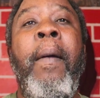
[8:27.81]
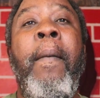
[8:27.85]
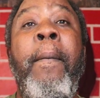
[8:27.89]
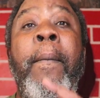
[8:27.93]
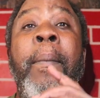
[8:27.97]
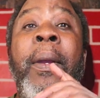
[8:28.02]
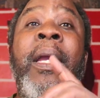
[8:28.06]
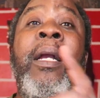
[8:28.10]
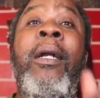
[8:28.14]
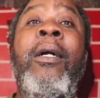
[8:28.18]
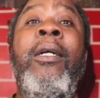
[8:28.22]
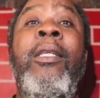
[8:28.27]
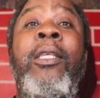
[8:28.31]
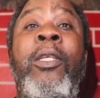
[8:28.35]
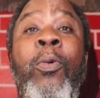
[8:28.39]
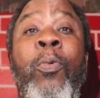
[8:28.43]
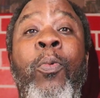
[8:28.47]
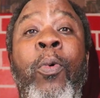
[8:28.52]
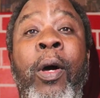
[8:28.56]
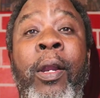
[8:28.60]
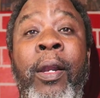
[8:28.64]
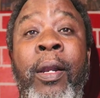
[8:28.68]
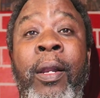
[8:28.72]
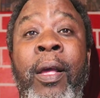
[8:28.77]
Be good to
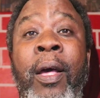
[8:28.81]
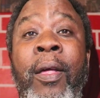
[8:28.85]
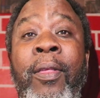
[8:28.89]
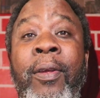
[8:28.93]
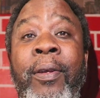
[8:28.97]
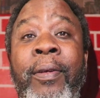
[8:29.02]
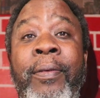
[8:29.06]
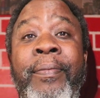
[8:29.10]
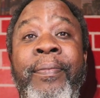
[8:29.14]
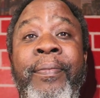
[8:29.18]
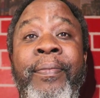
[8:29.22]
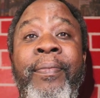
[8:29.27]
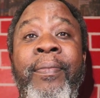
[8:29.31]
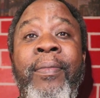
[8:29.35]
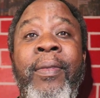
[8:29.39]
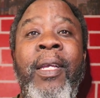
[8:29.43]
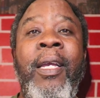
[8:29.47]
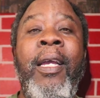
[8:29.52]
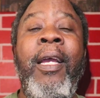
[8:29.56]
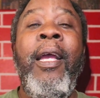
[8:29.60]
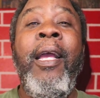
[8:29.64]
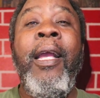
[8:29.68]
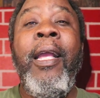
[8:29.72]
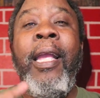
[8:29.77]
one another.
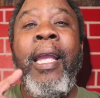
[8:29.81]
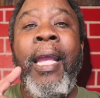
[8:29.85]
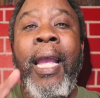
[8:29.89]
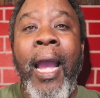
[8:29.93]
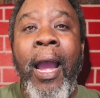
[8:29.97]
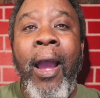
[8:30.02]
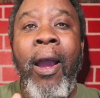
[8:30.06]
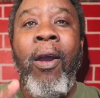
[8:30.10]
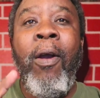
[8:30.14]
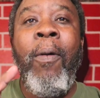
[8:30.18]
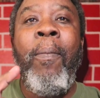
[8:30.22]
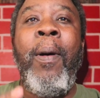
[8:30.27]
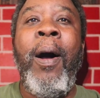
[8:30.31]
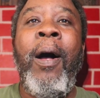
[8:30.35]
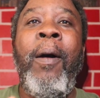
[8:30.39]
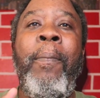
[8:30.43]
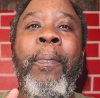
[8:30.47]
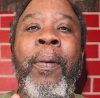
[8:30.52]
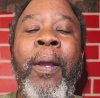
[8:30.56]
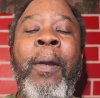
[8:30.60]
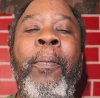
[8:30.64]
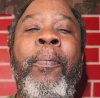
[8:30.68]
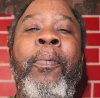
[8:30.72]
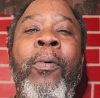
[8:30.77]
Care about
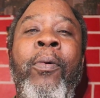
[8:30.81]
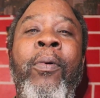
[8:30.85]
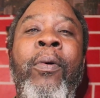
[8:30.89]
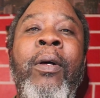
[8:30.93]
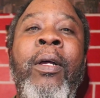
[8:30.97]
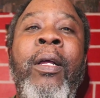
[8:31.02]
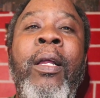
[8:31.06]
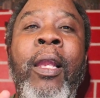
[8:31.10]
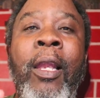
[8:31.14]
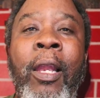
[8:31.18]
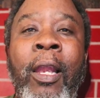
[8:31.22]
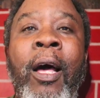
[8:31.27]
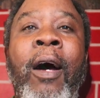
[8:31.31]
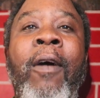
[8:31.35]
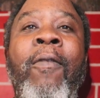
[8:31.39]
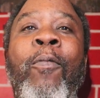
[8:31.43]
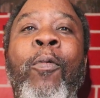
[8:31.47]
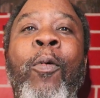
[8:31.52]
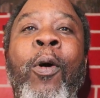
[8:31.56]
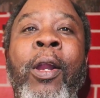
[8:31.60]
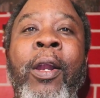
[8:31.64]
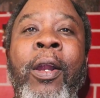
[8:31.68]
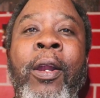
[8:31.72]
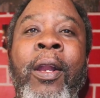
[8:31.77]
people, love
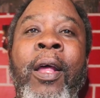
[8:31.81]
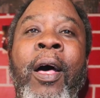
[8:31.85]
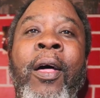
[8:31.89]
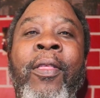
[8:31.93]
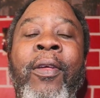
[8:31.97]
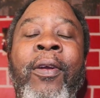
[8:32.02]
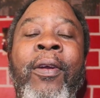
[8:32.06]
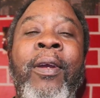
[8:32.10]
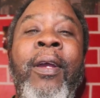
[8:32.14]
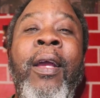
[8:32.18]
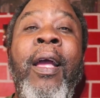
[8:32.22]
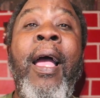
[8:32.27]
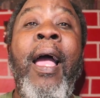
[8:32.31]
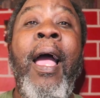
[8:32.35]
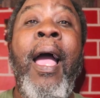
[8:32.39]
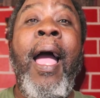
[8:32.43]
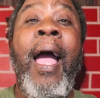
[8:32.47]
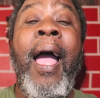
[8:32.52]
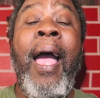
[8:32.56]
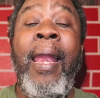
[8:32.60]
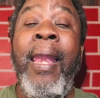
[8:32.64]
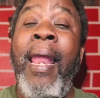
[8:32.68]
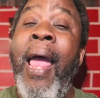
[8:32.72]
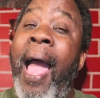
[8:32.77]
one another,
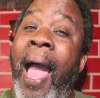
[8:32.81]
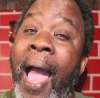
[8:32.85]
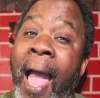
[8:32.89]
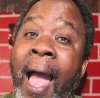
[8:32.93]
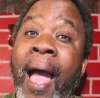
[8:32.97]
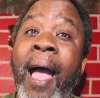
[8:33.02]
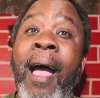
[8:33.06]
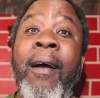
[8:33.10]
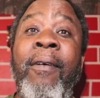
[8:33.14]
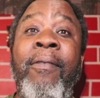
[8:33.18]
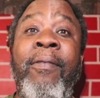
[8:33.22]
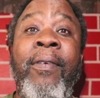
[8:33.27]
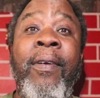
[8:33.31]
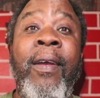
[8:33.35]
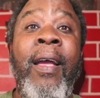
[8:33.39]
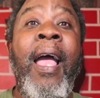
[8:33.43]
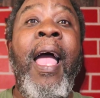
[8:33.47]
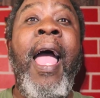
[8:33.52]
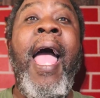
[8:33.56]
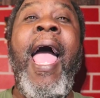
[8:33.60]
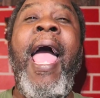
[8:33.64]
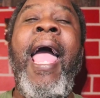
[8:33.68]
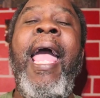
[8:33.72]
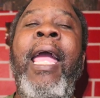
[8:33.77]
and have
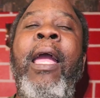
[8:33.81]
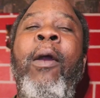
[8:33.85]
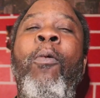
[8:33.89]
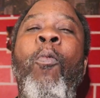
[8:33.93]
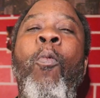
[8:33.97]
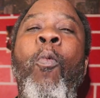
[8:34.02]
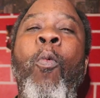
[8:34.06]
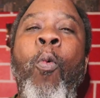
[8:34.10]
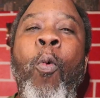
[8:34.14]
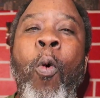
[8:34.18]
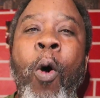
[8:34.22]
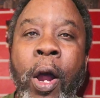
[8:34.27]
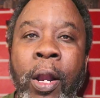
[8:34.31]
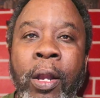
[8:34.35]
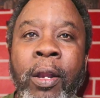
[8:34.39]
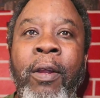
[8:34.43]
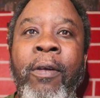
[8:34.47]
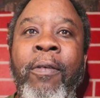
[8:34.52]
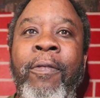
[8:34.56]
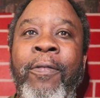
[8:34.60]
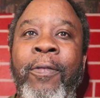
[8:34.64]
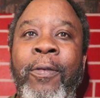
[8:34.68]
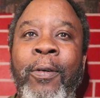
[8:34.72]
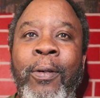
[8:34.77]
a
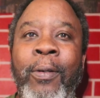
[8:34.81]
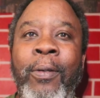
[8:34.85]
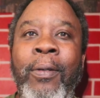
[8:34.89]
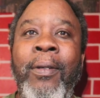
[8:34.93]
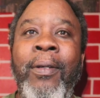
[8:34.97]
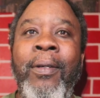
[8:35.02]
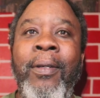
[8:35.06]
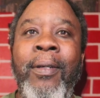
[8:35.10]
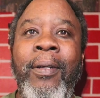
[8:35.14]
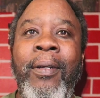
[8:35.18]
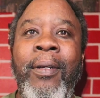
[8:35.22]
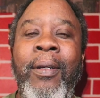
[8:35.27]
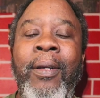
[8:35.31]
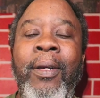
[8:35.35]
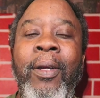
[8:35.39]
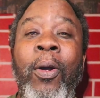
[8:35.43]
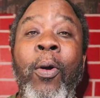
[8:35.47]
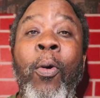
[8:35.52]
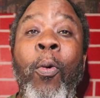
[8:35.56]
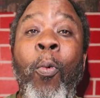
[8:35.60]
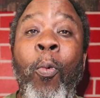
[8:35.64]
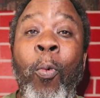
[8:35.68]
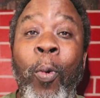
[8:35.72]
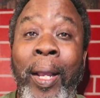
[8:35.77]
wonderful
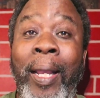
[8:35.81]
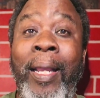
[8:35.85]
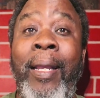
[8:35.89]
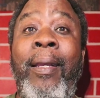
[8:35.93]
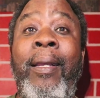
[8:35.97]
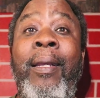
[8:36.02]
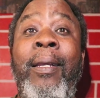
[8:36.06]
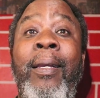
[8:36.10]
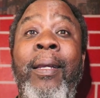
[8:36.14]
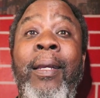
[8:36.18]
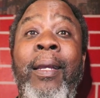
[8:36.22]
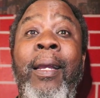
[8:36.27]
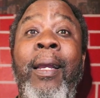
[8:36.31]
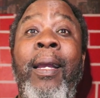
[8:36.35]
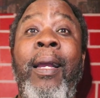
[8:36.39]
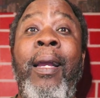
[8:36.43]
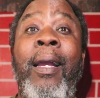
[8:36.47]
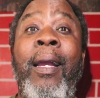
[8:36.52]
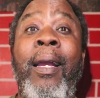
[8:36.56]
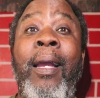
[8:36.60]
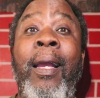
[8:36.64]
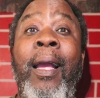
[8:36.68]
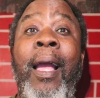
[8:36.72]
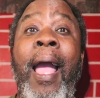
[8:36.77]
week
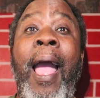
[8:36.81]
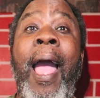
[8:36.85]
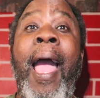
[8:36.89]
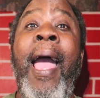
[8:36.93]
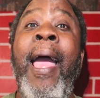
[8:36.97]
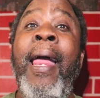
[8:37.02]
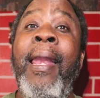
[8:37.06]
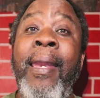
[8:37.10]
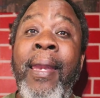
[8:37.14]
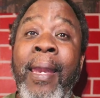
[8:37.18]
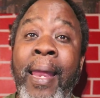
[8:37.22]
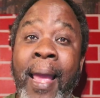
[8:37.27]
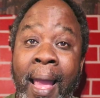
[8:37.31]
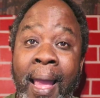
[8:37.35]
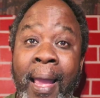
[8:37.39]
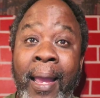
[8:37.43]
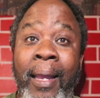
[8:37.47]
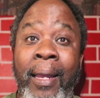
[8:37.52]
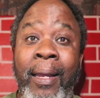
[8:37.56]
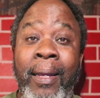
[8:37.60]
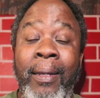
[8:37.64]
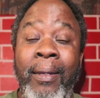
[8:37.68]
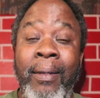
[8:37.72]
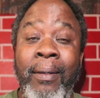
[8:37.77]
and day.